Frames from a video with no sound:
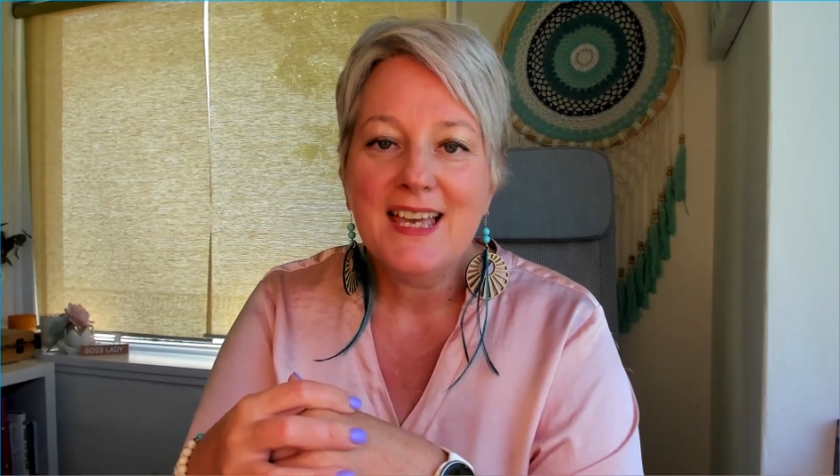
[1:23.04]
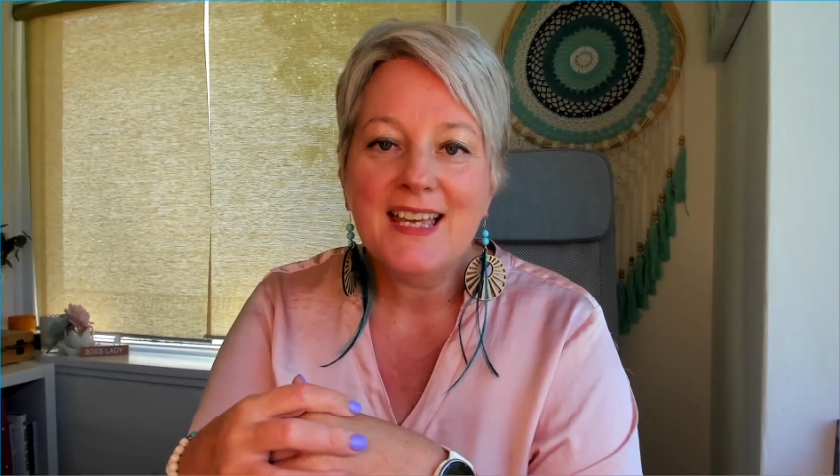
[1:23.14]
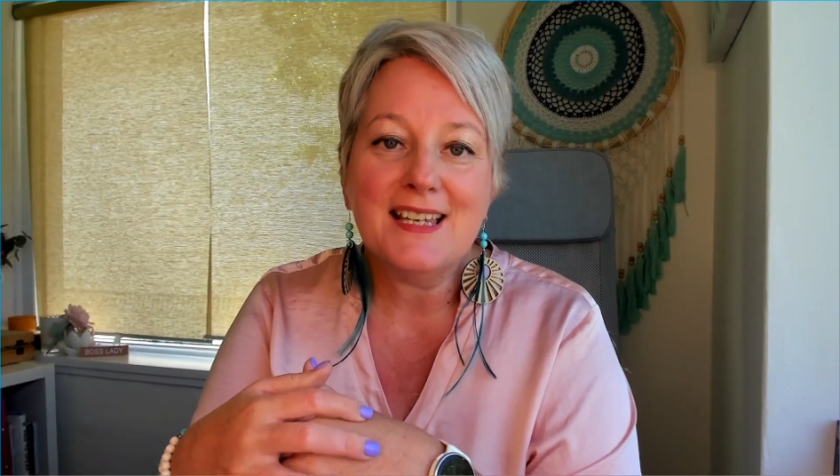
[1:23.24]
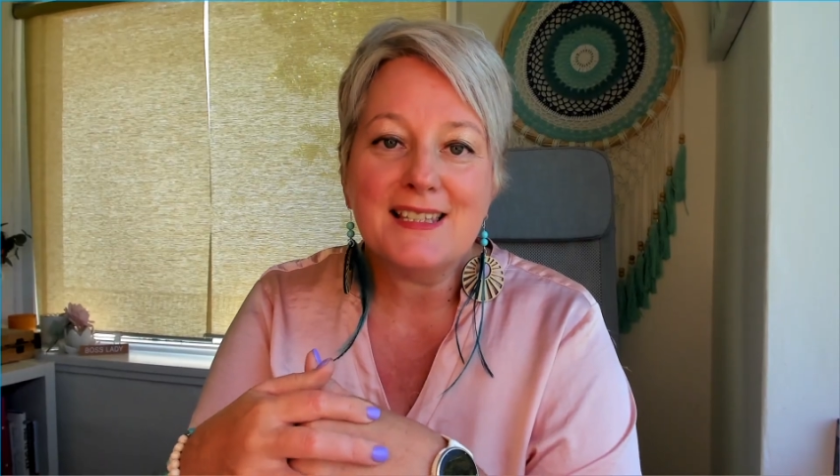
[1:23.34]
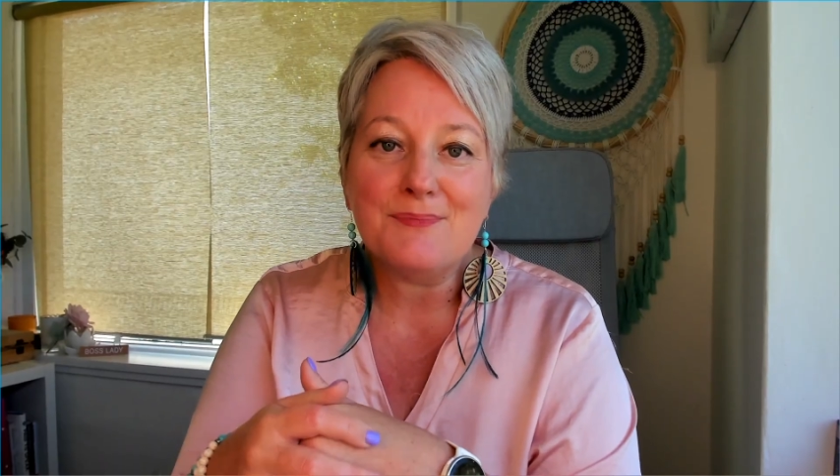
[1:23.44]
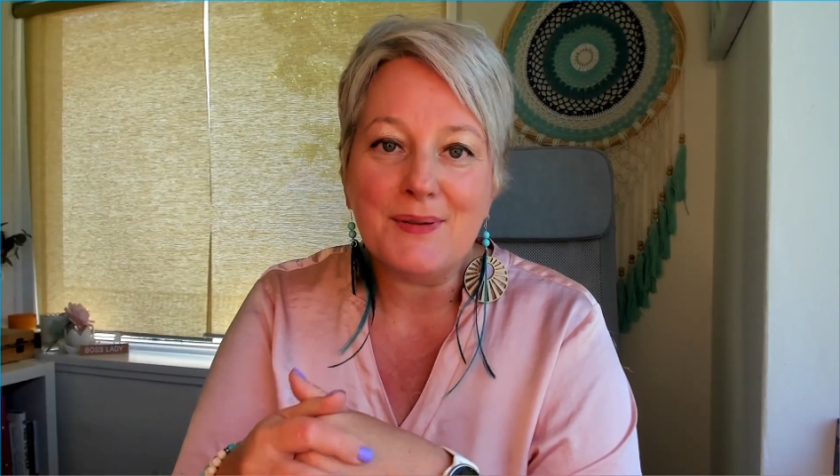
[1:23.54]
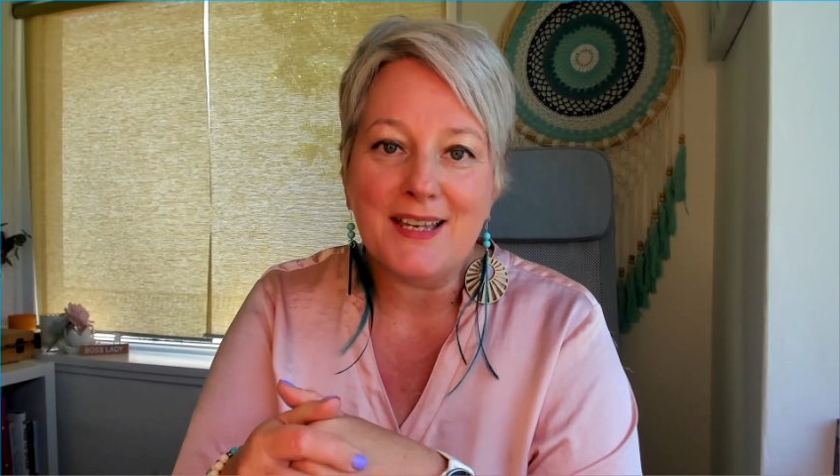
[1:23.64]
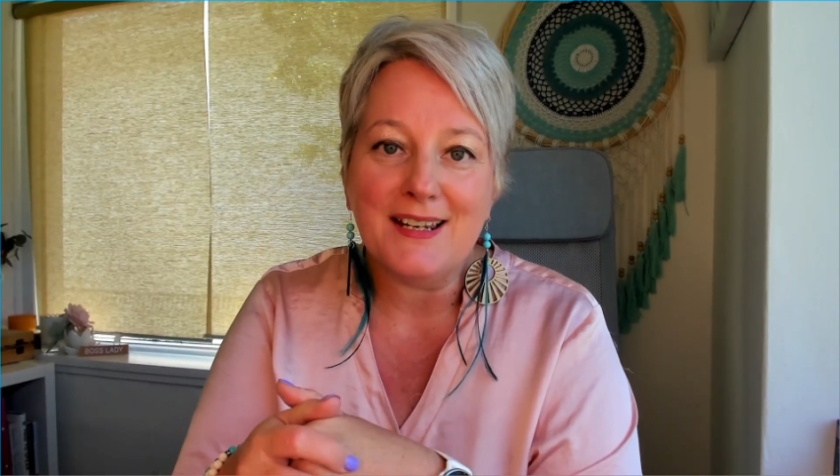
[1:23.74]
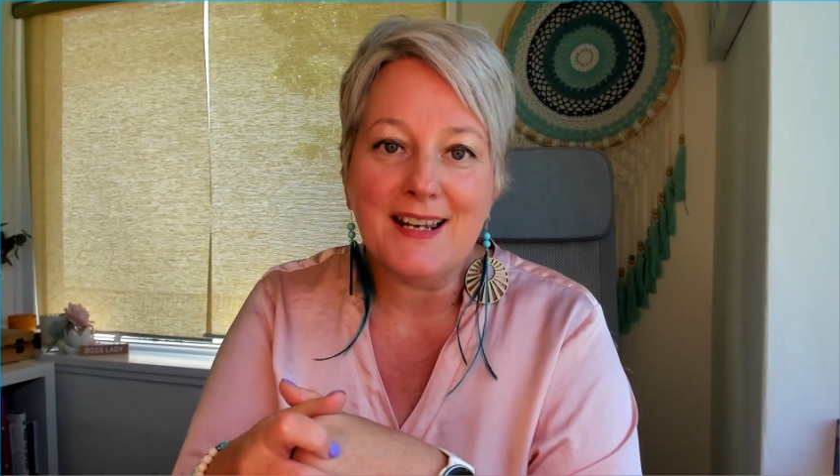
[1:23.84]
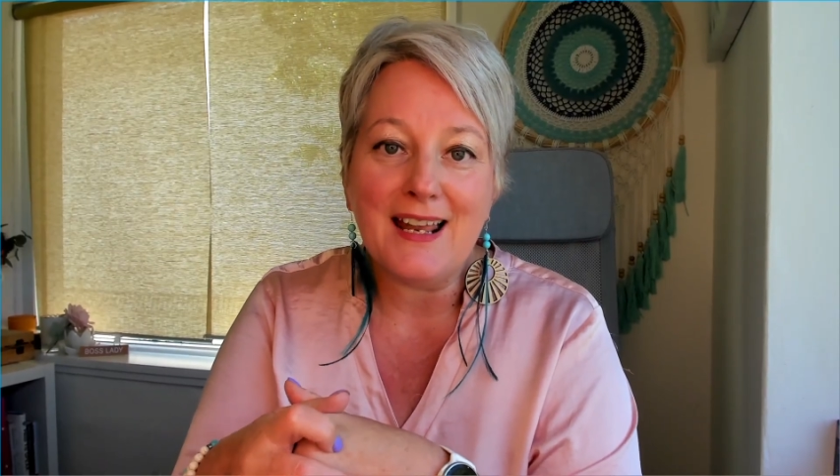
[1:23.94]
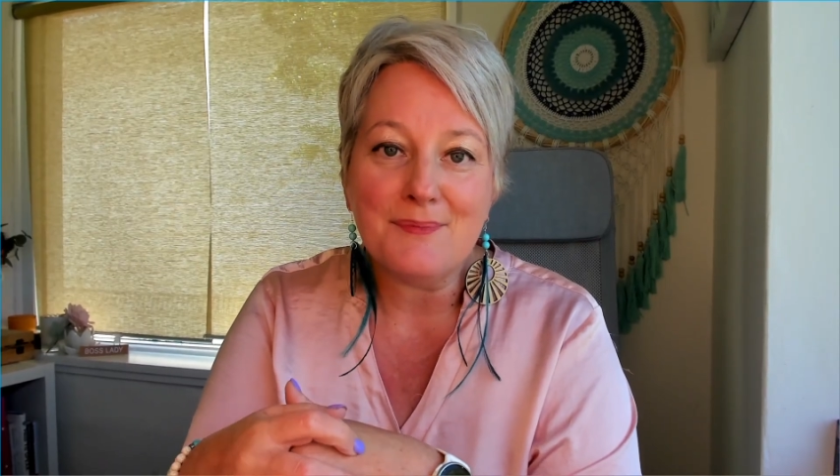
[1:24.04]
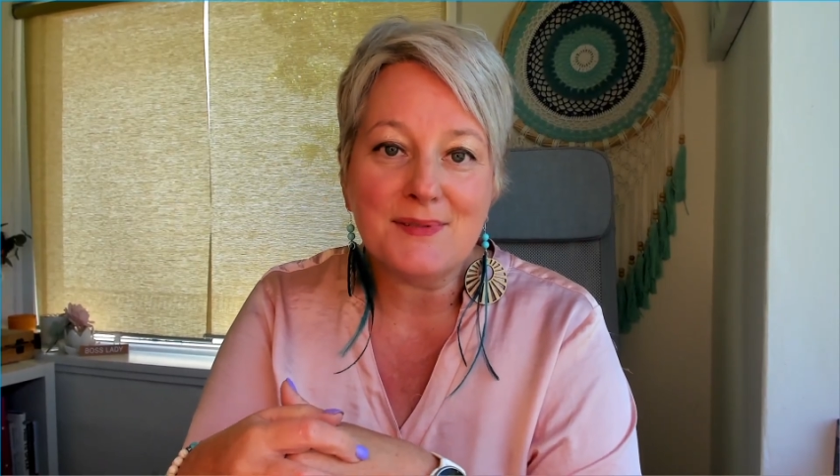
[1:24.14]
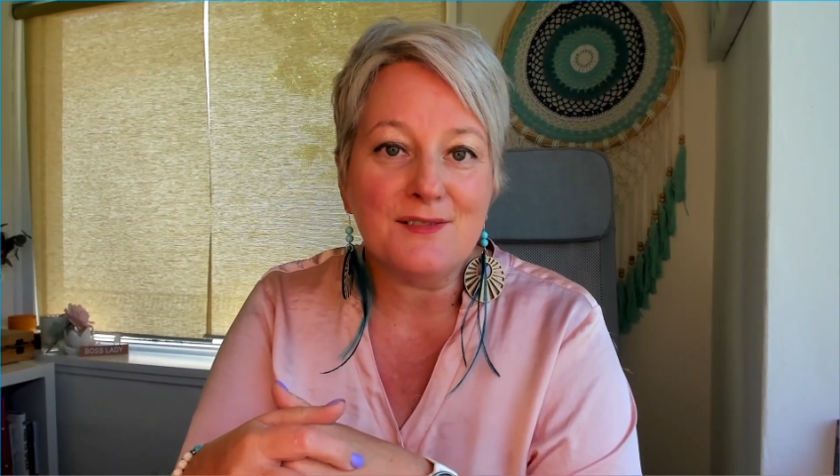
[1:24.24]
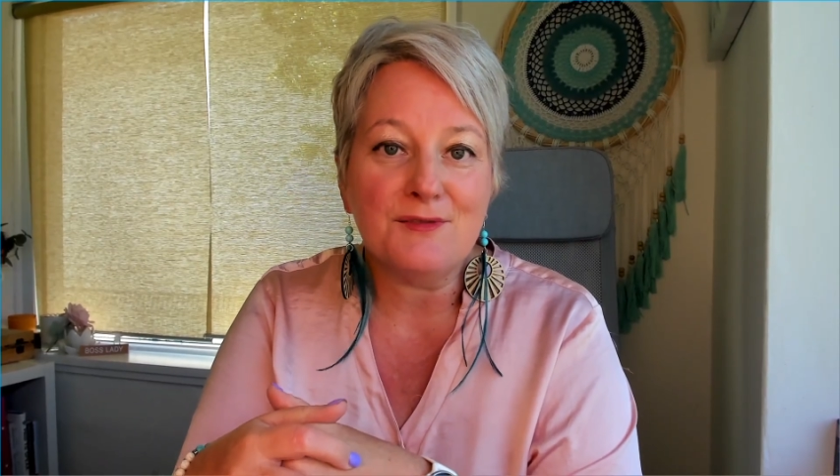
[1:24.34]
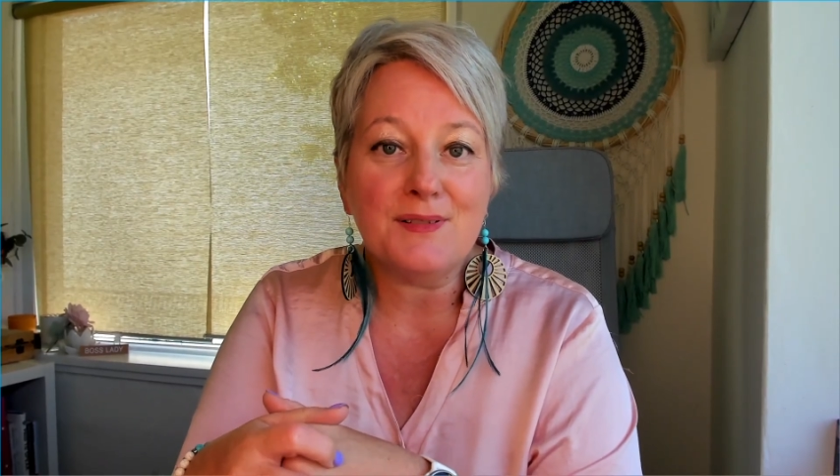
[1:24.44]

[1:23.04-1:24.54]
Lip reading: It has been an absolute